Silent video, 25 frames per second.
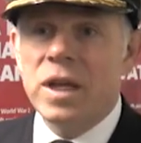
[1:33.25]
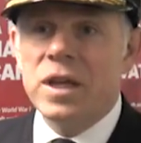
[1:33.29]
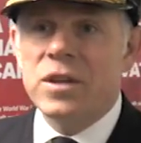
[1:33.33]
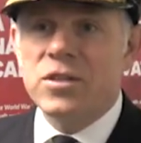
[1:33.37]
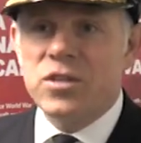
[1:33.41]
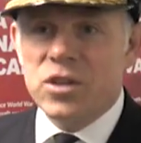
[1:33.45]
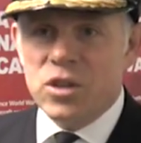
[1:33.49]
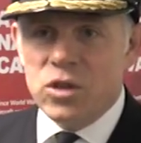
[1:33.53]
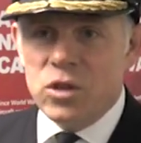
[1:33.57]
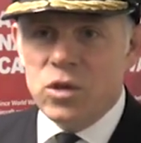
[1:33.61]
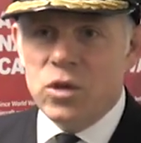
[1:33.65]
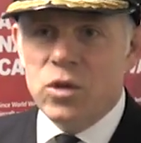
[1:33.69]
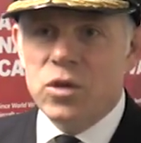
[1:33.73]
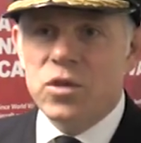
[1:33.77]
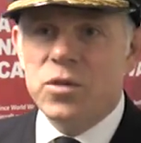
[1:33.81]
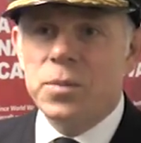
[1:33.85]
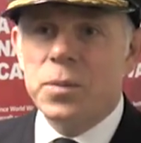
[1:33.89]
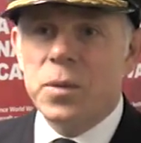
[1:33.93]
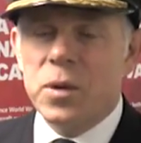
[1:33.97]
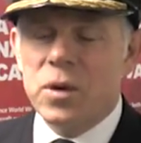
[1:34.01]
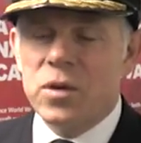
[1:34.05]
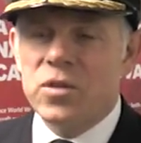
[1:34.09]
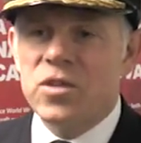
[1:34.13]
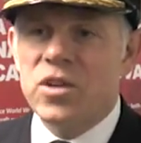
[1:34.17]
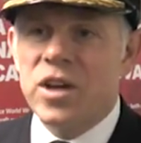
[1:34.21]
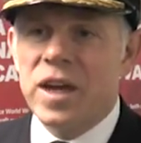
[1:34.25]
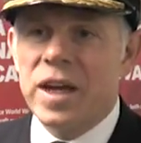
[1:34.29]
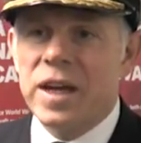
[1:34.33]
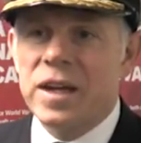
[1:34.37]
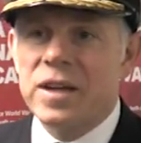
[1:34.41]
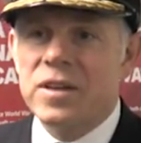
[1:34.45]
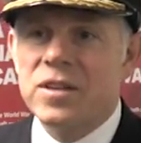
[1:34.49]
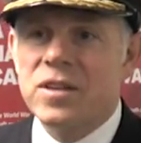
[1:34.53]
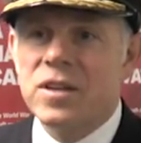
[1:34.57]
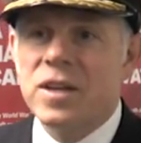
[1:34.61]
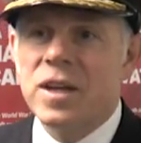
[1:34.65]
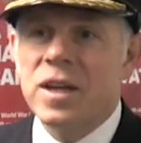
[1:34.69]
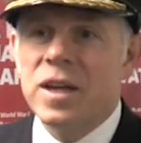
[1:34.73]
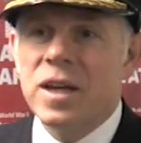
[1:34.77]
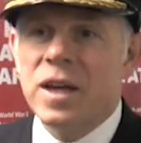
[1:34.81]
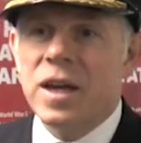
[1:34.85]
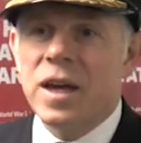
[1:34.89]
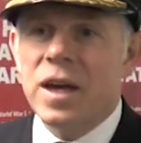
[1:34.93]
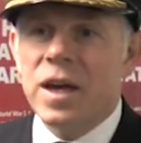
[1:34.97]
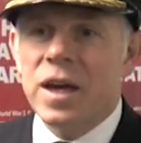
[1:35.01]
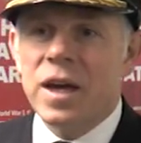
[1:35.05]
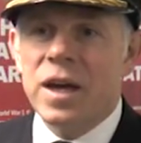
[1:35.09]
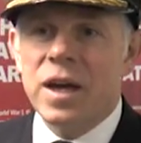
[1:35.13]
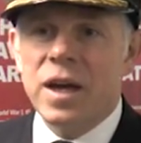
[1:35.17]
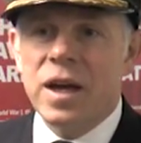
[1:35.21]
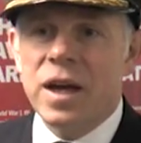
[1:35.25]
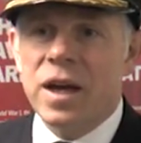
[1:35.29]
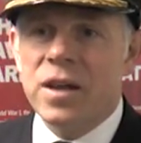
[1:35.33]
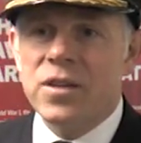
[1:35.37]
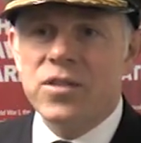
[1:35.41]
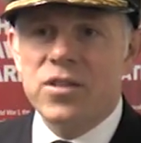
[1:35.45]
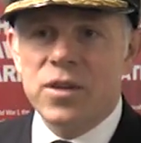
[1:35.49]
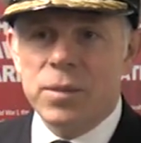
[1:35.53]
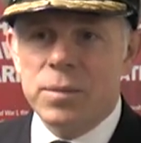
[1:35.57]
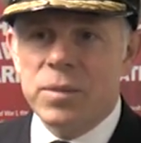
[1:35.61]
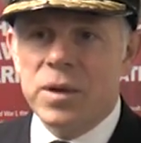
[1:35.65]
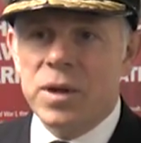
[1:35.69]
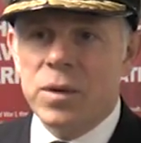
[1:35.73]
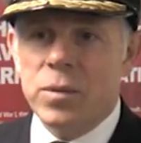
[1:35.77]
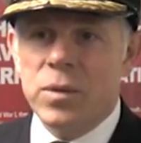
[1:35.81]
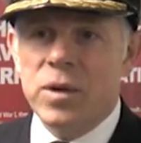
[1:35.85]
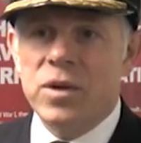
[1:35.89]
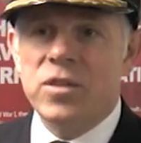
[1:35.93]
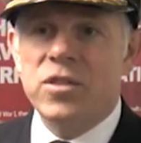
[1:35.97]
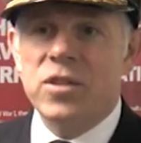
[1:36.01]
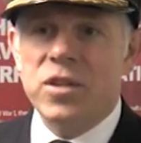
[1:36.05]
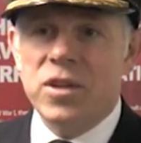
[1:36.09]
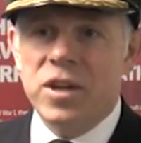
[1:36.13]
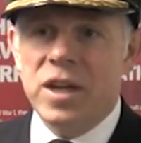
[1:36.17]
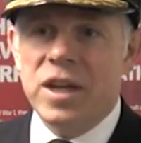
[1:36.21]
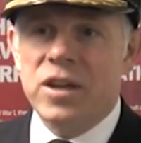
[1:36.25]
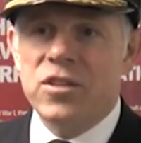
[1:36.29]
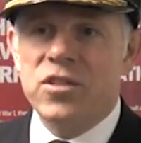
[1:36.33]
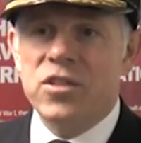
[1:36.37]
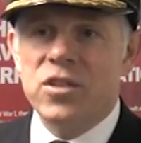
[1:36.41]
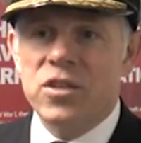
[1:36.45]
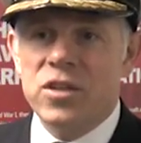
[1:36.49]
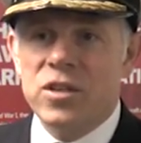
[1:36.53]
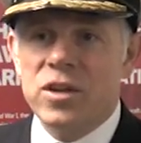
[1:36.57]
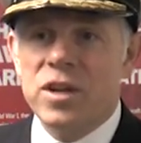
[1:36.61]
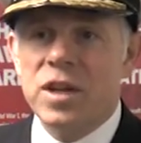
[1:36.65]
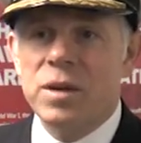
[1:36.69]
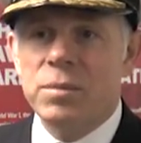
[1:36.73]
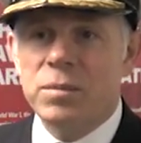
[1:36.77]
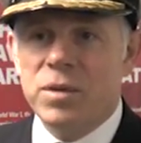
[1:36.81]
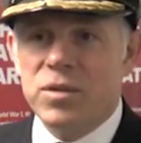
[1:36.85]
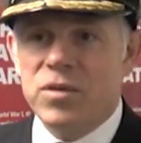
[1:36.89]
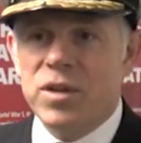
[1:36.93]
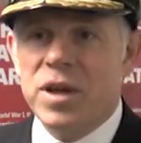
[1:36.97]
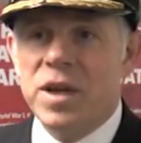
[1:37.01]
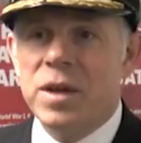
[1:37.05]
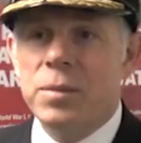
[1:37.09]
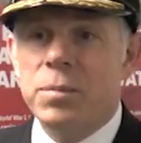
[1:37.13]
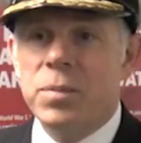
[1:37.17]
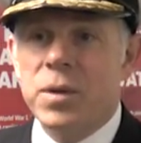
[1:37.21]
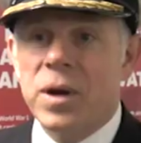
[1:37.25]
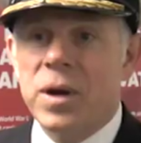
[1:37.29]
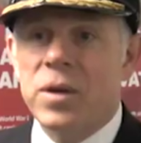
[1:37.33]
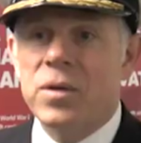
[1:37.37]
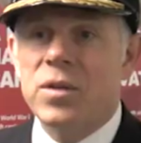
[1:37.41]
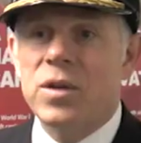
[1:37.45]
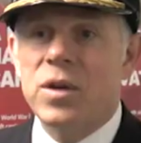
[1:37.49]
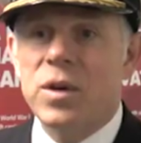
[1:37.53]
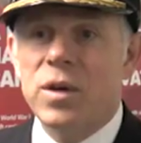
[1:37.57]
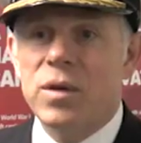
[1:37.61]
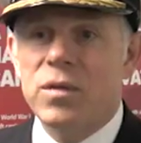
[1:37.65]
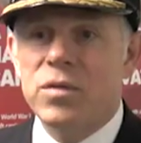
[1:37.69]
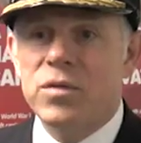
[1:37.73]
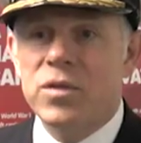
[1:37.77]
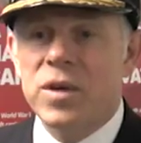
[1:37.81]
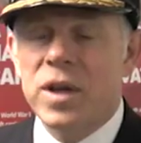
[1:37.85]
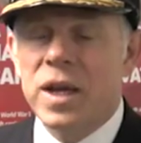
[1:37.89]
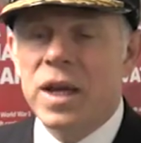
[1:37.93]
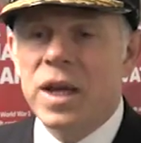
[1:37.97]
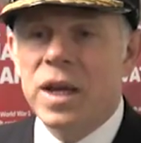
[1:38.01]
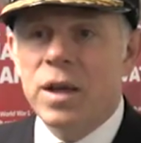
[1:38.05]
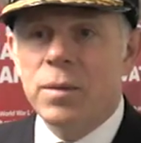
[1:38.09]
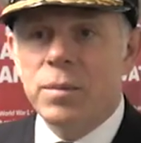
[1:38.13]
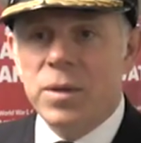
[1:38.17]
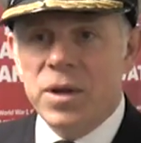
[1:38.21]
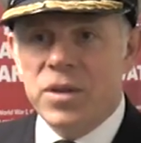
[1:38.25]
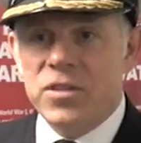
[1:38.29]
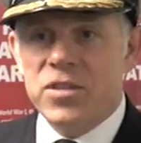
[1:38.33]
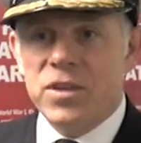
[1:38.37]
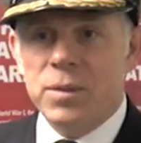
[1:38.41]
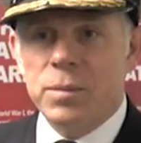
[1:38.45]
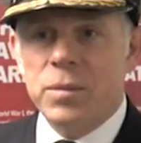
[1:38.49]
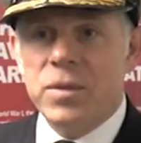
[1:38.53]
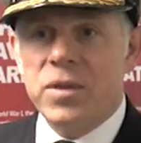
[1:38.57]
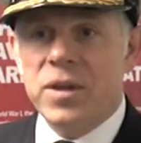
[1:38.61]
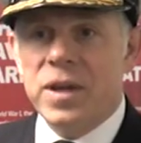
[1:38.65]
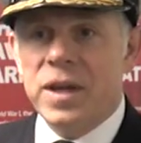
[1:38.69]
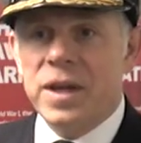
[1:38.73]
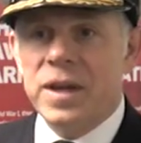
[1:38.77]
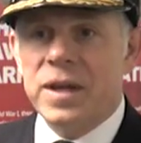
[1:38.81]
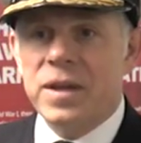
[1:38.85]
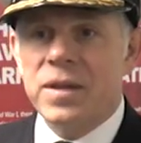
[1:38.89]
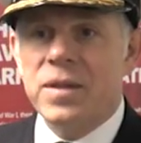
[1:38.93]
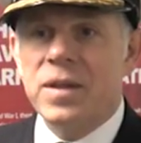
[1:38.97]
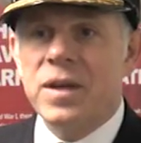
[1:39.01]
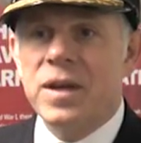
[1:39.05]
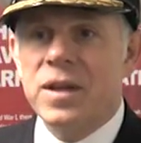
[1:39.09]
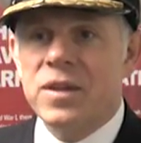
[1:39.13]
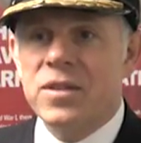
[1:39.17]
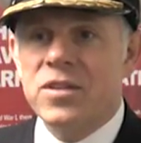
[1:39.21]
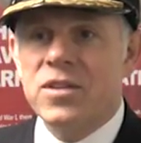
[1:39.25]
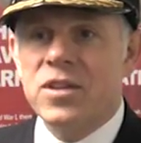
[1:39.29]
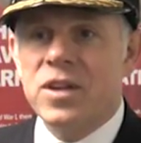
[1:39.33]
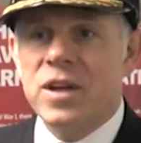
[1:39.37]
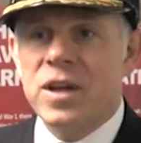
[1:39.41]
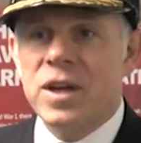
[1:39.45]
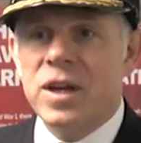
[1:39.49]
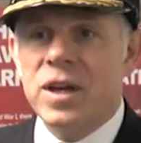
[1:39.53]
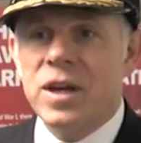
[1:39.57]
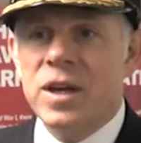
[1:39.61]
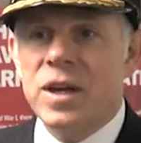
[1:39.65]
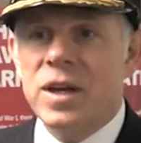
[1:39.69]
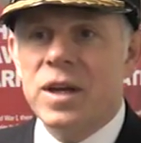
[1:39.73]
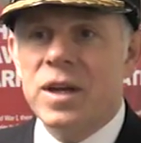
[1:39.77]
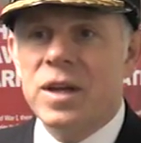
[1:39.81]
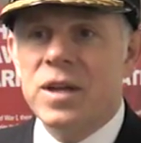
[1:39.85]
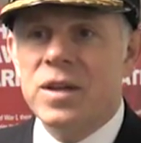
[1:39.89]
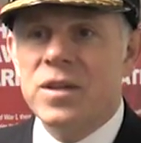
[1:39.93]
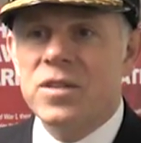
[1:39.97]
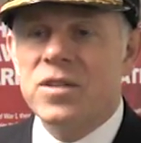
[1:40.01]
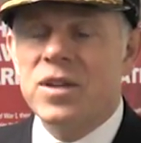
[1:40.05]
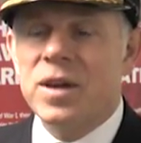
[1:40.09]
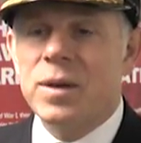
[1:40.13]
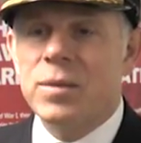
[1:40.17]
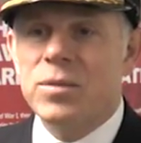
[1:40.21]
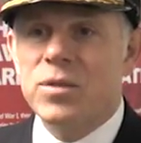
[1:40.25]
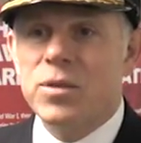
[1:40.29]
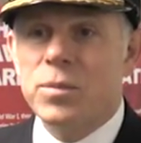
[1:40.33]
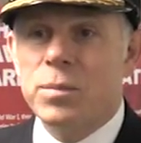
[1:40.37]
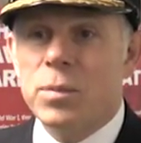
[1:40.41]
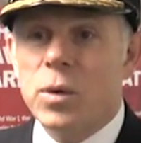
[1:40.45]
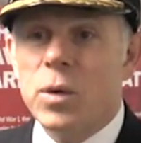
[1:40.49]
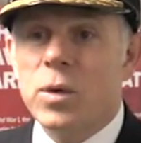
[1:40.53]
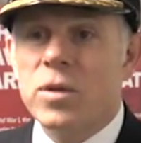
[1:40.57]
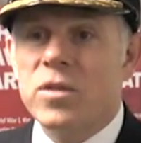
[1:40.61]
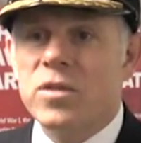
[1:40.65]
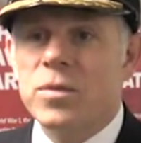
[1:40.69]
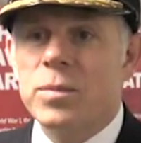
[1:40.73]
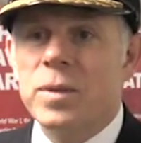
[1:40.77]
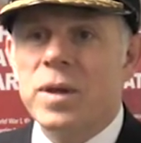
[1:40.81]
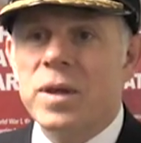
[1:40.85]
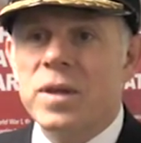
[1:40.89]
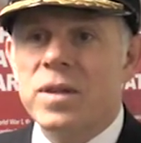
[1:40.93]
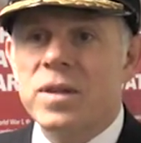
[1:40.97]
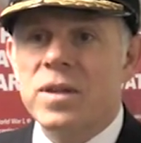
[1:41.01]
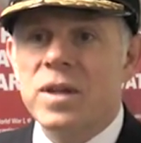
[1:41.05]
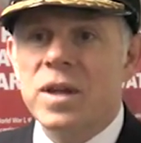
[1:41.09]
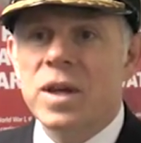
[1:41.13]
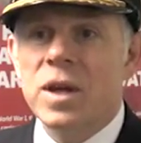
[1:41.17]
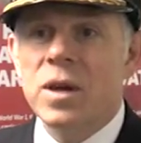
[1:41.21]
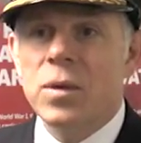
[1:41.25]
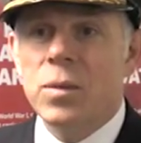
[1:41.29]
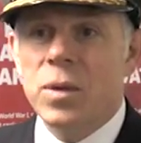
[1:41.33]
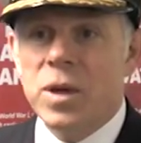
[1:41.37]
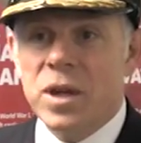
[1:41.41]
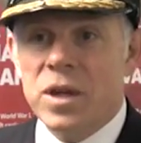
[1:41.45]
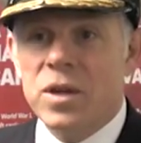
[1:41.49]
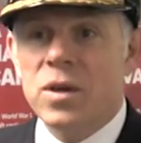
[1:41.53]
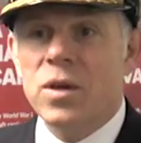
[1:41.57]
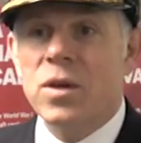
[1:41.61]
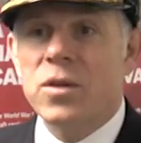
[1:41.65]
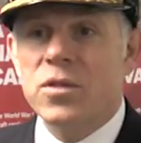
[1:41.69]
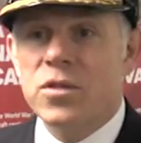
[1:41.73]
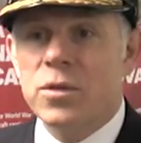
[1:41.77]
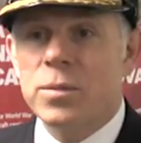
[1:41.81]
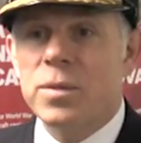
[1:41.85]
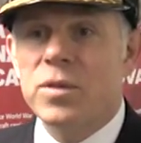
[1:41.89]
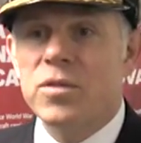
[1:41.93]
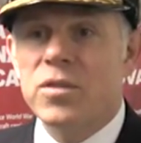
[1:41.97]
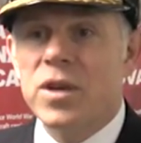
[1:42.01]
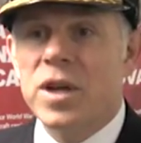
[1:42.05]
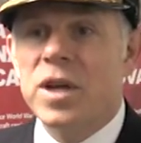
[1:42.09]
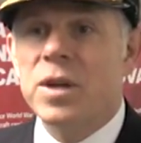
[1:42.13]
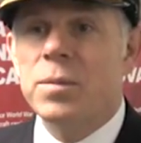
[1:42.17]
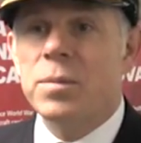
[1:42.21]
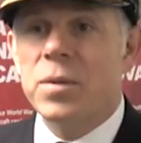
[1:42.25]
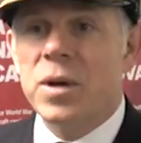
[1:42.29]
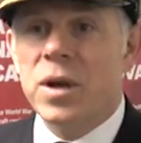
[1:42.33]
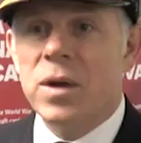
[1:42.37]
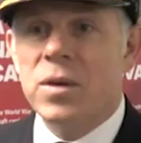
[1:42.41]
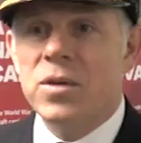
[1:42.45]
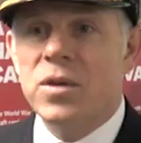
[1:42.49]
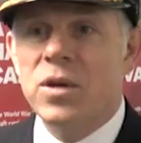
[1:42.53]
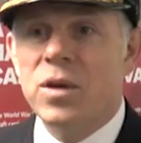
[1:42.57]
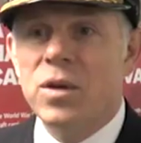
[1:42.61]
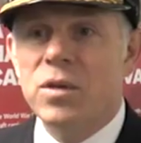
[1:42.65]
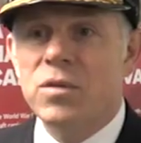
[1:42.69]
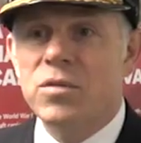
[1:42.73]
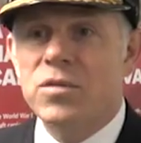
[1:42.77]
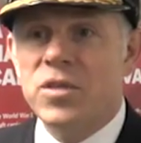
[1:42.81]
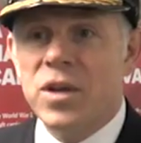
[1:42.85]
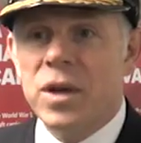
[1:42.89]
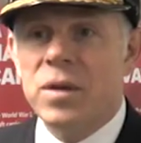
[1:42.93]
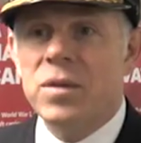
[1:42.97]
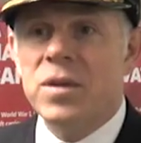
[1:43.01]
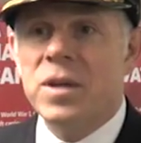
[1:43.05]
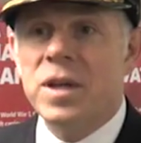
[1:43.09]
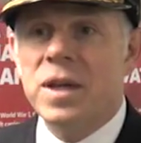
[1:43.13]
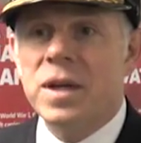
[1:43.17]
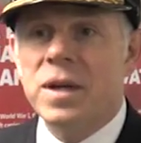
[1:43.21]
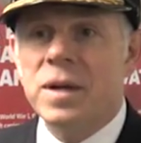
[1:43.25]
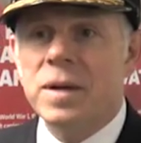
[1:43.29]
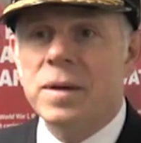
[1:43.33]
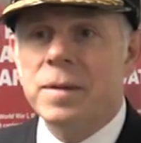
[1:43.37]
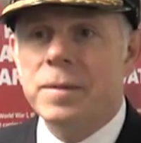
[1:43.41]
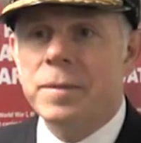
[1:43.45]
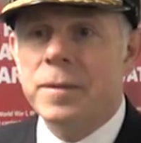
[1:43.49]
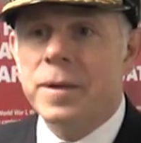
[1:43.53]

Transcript: It's a huge project uh, and something which the nation can be very proud of, but something that, uh, in terms of Portsmouth, we can also be very proud of down here.